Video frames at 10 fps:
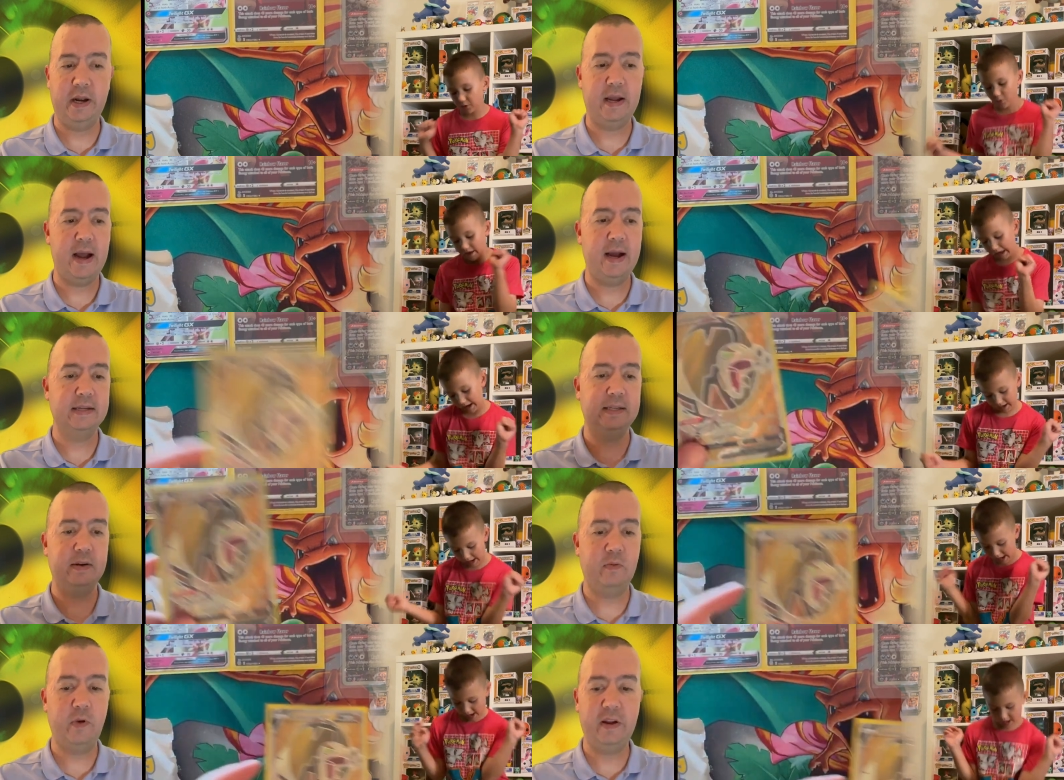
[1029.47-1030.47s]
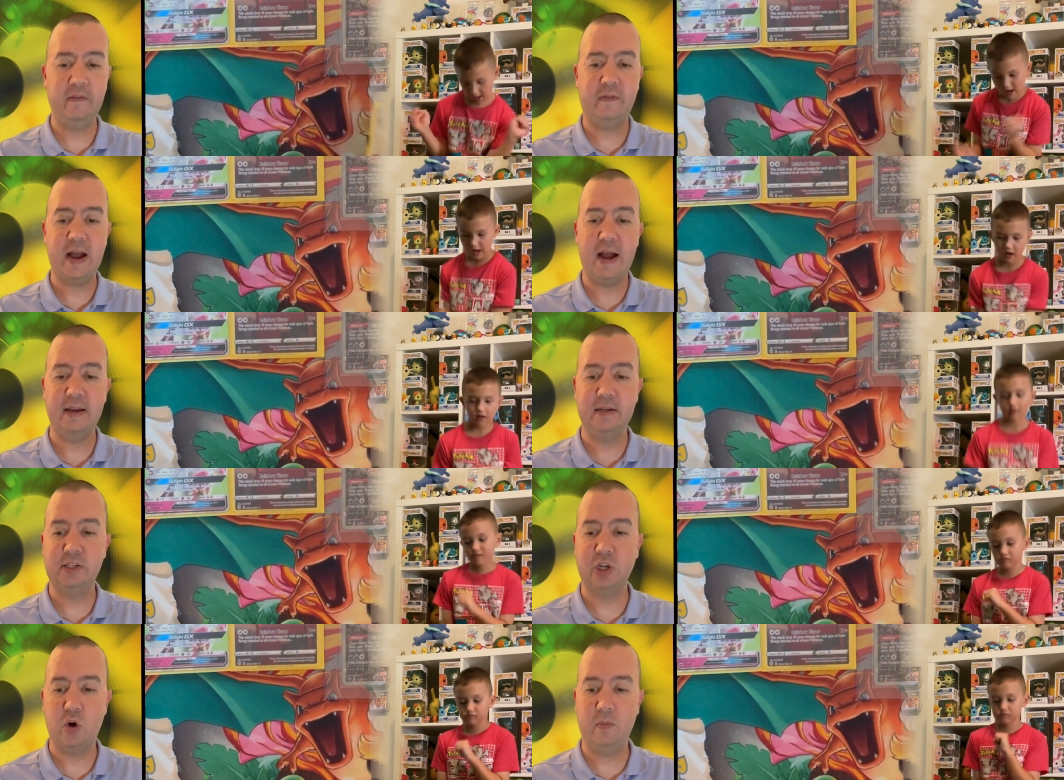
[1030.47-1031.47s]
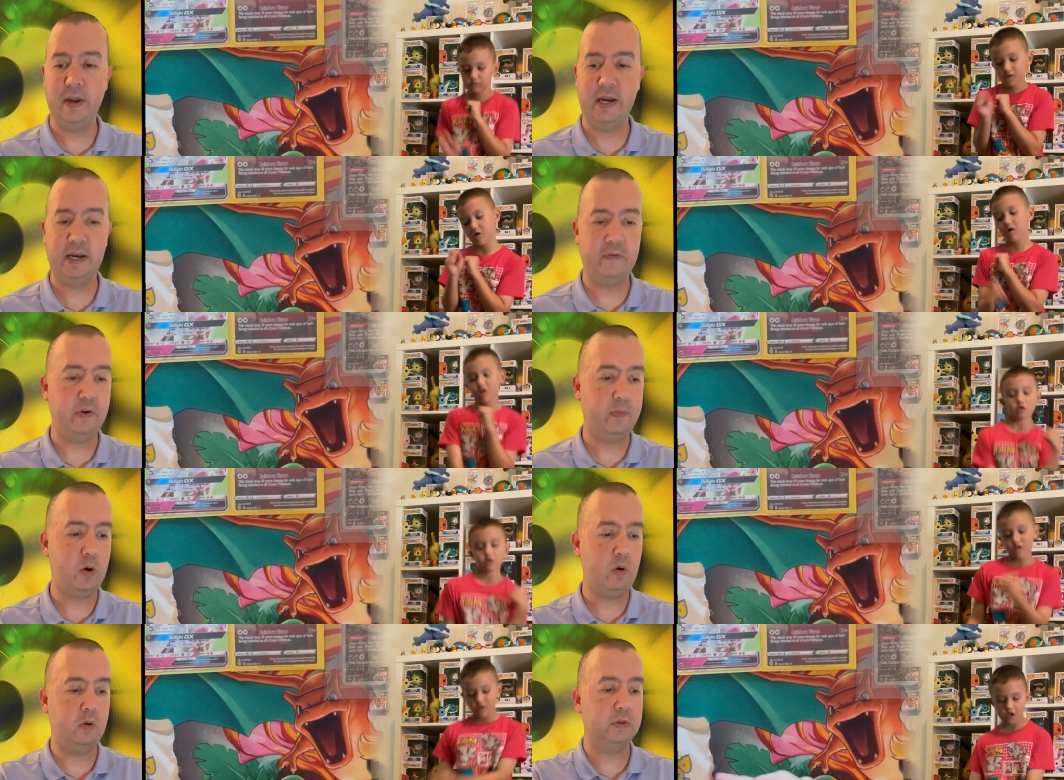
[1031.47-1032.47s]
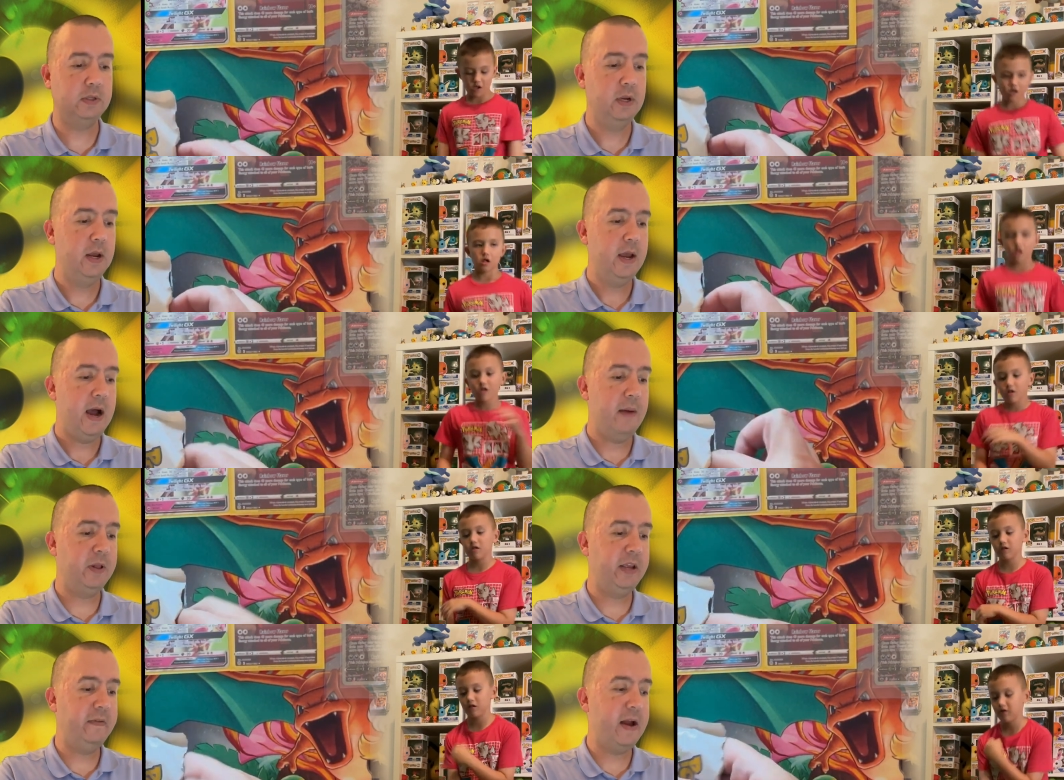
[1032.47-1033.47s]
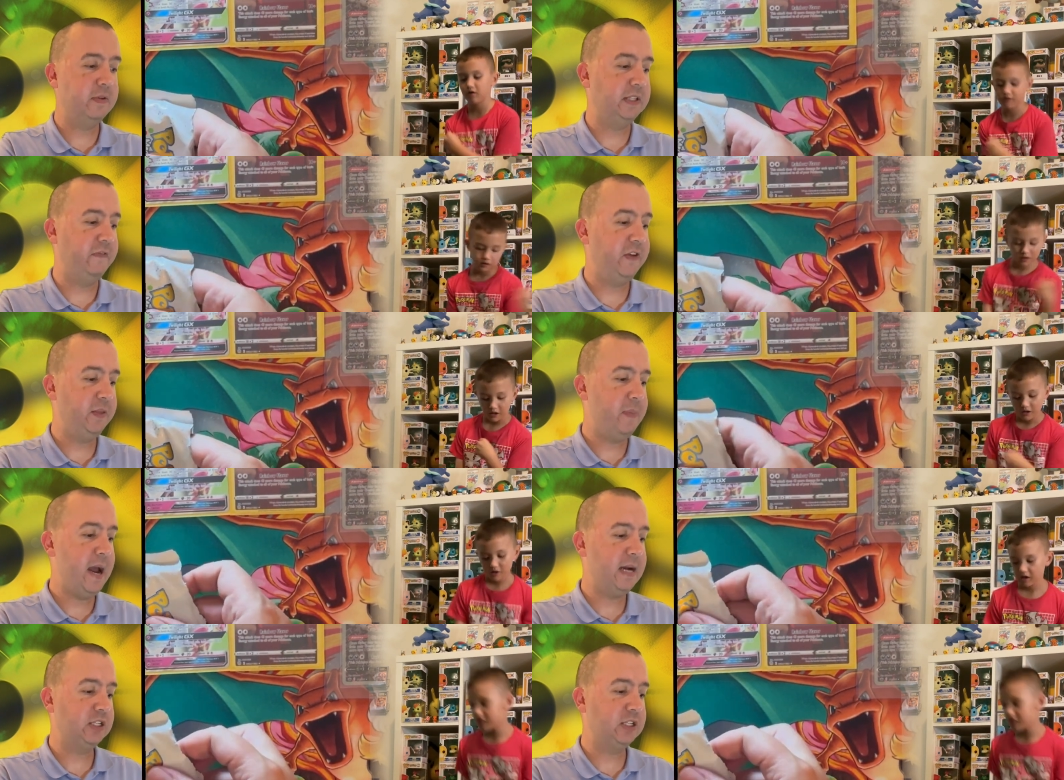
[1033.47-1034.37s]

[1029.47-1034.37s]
Speaker 1: guys. We've gotten so many different pulls. I believe that was the fifth pack,